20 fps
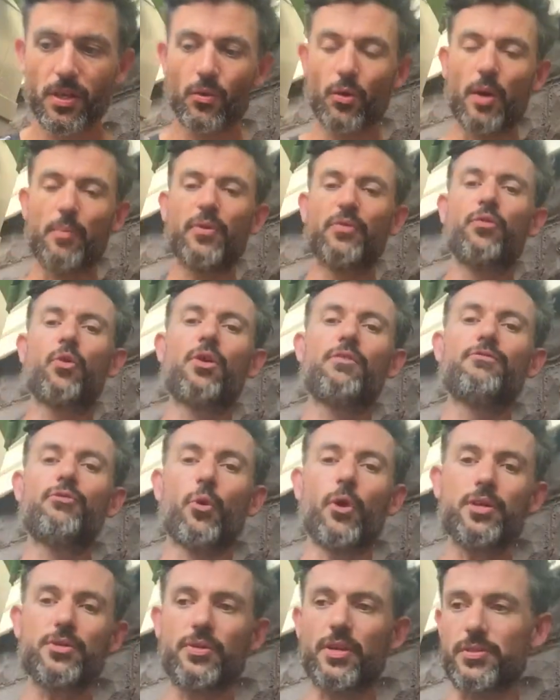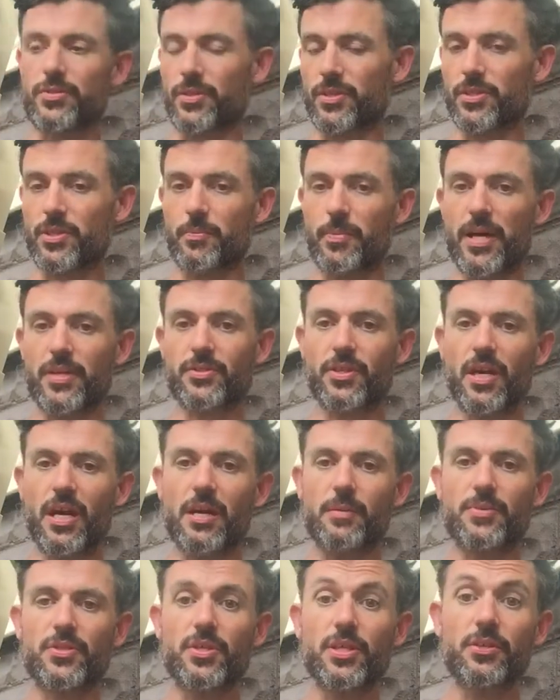Right before a voice lesson is the best
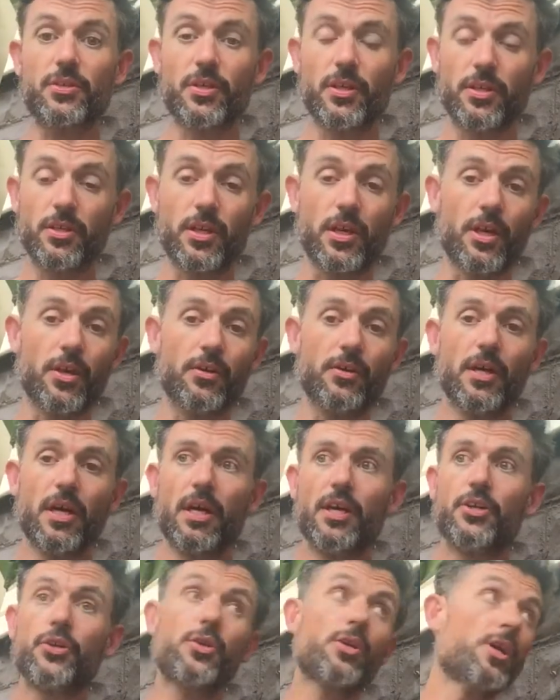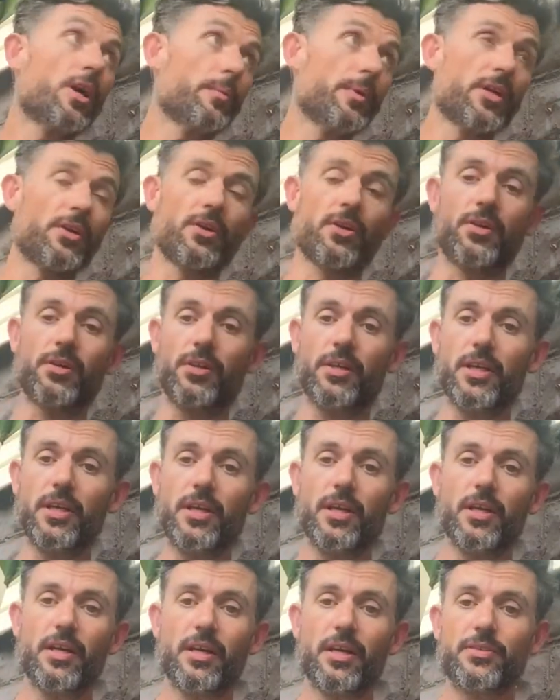time. Sit, you can come here
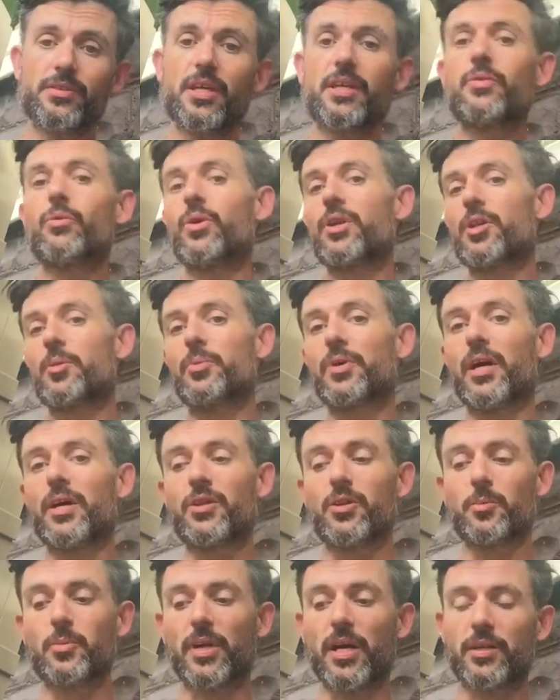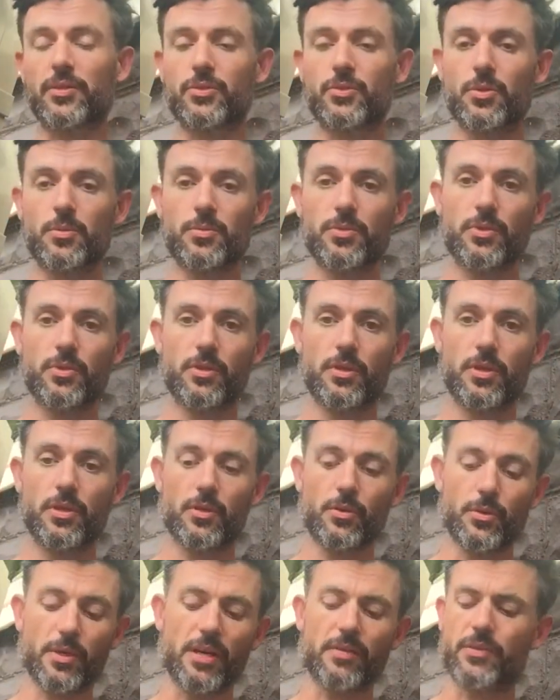early, take one of the practice rooms,
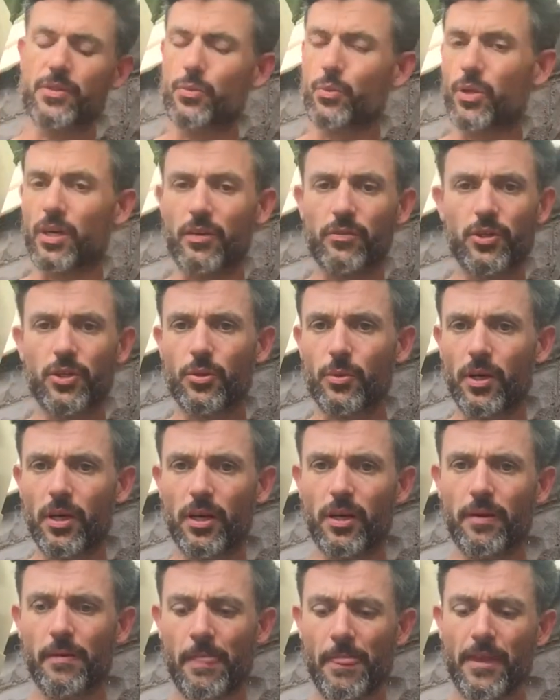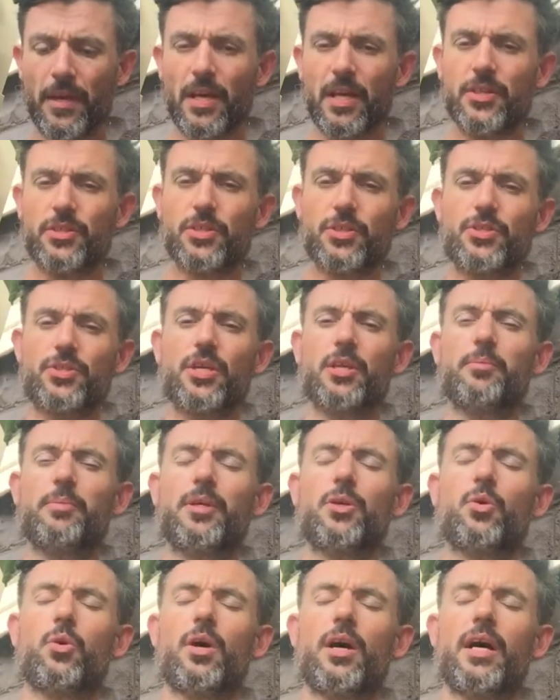wherever you are, just sit and
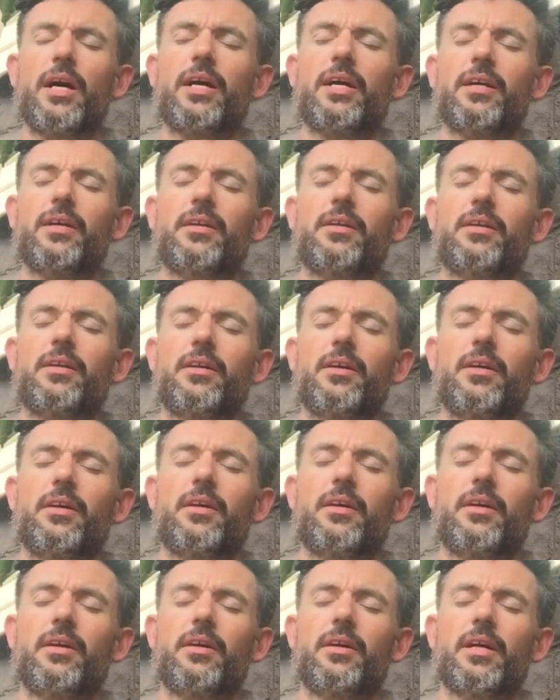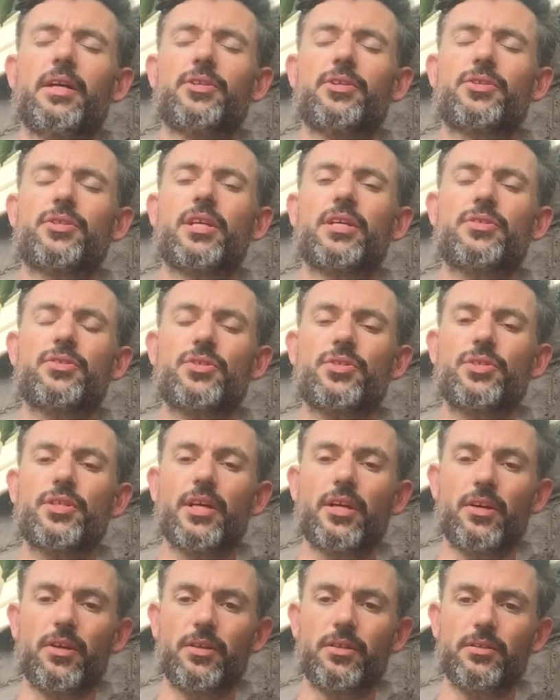be quiet, and just get
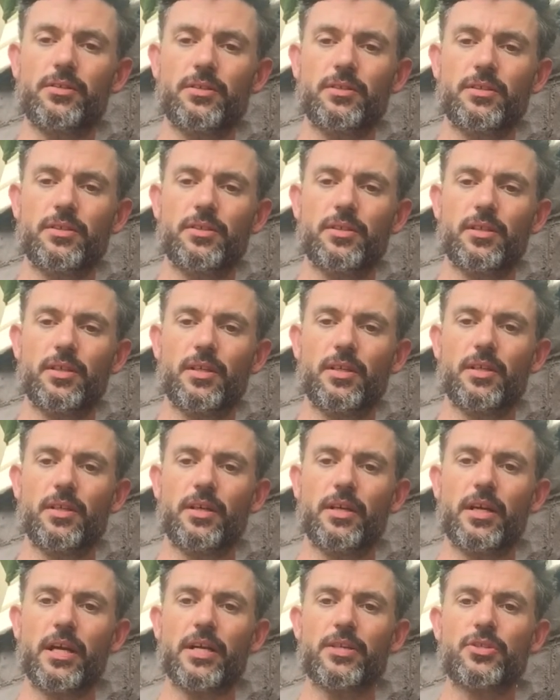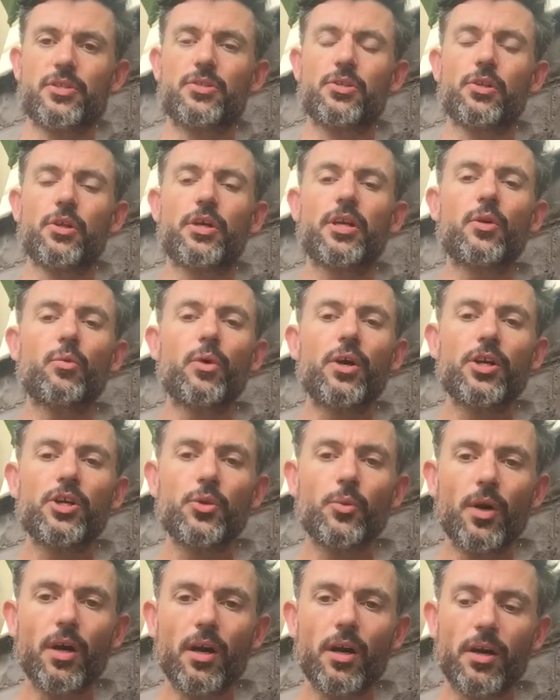still, and just look at where
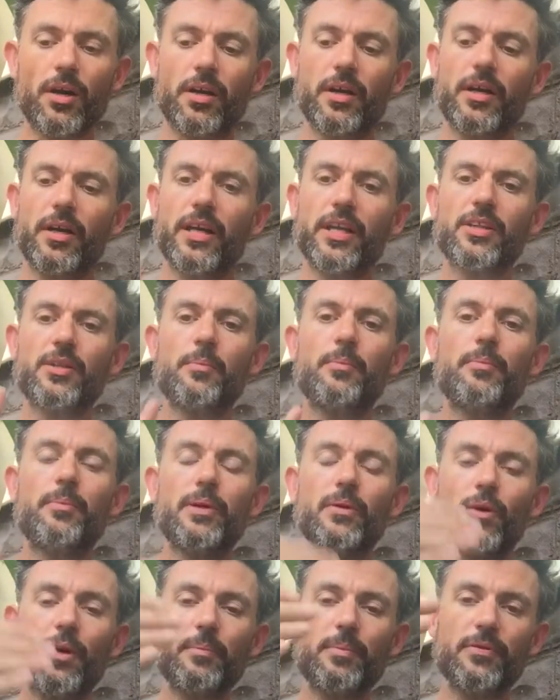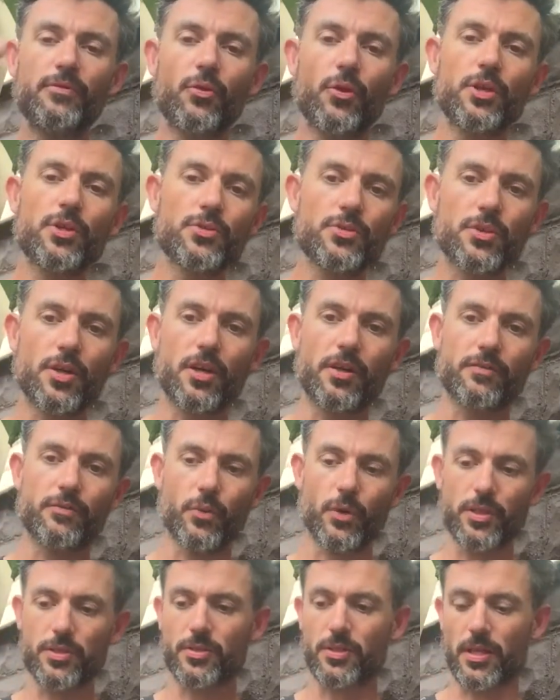you are. Right before you start a
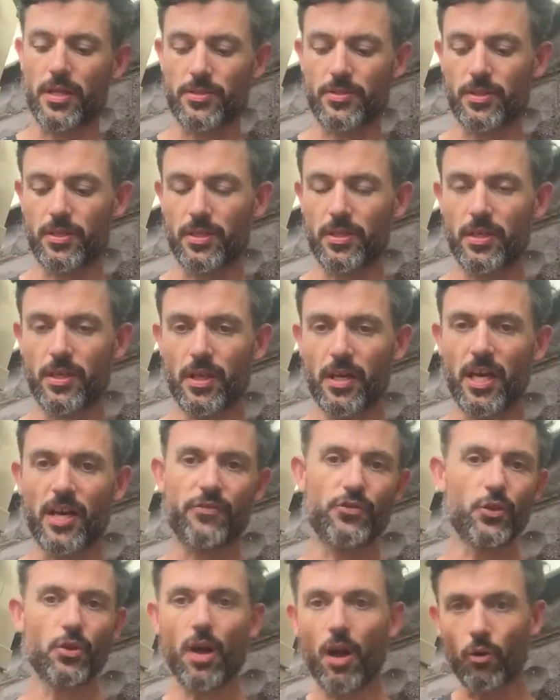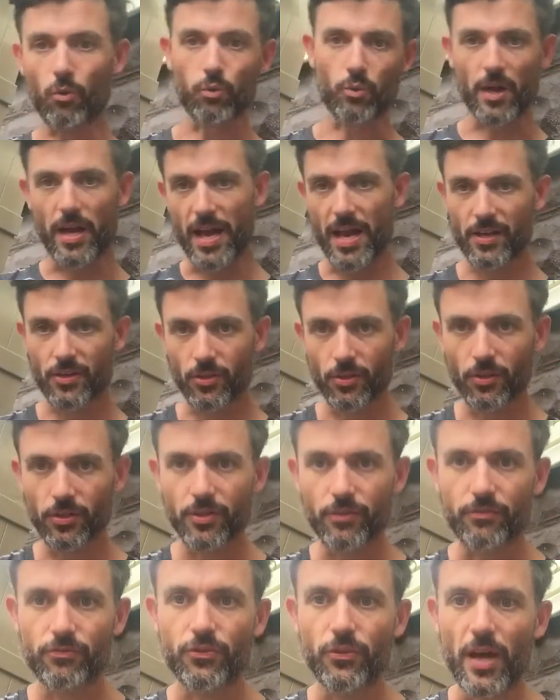voice lesson, if you're all rattled
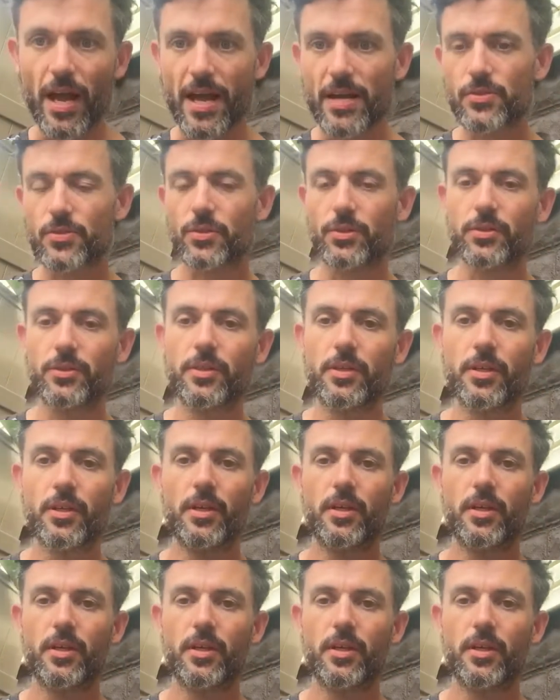and frazzled,